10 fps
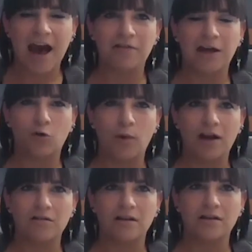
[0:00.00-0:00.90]
that
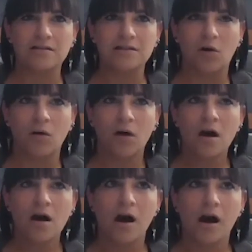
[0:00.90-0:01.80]
awareness. So,
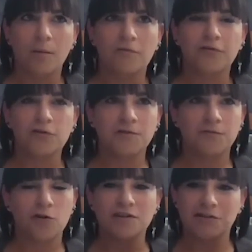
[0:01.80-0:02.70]
first of
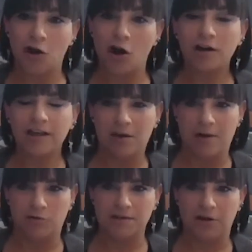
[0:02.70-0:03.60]
all, just talking
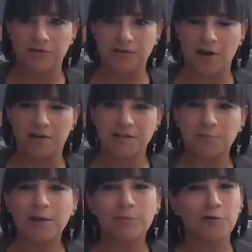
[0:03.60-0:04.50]
about self talk. Some
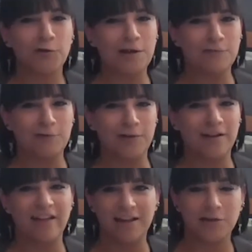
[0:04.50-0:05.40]
people don't even
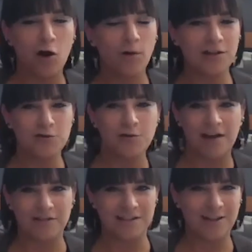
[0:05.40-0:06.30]
realize, oh, I do
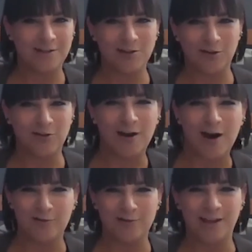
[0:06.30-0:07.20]
have this internal
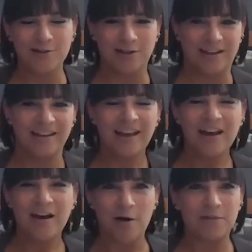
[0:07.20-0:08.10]
conversation
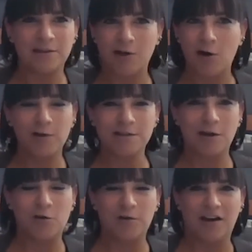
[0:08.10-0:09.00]
that's always
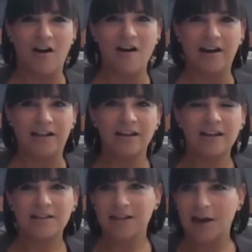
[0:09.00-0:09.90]
going on
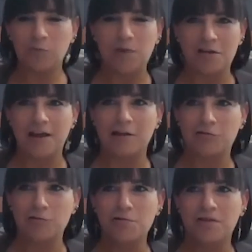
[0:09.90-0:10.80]
to help me think
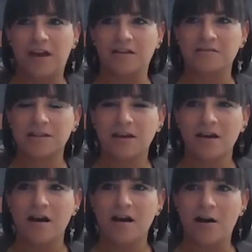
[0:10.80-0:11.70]
through things.
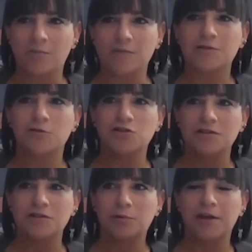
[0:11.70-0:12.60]
So,
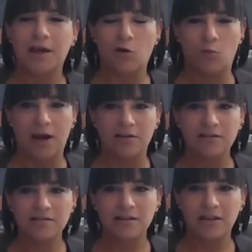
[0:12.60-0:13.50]
just bringing
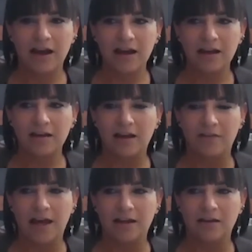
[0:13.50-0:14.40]
awareness to that,
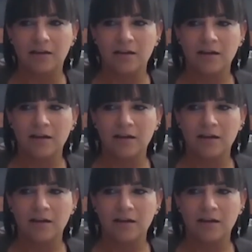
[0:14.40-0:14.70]
and then